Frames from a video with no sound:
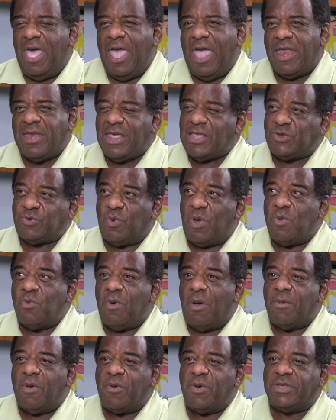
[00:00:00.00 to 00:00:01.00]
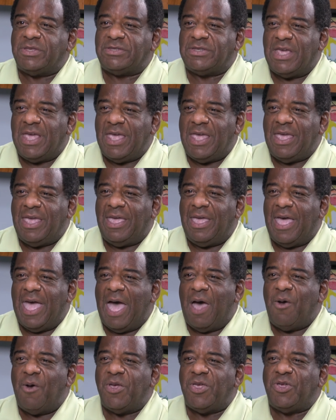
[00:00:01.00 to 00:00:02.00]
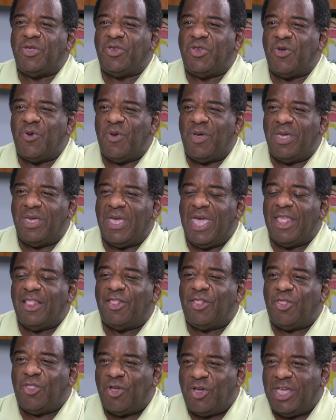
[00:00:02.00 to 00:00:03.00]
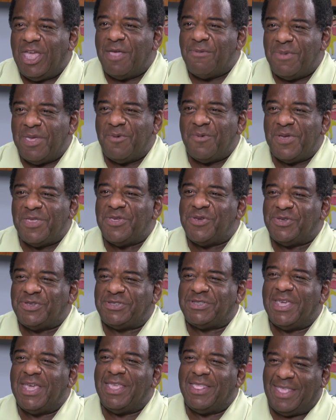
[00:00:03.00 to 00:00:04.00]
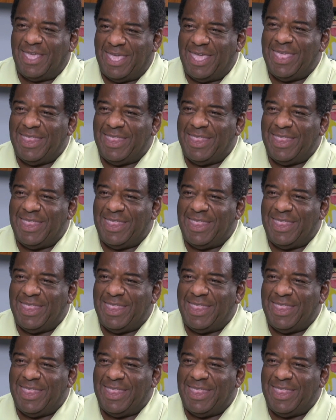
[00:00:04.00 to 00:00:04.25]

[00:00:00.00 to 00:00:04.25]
And as one woman would say, how are you doing? And look at me when you say that.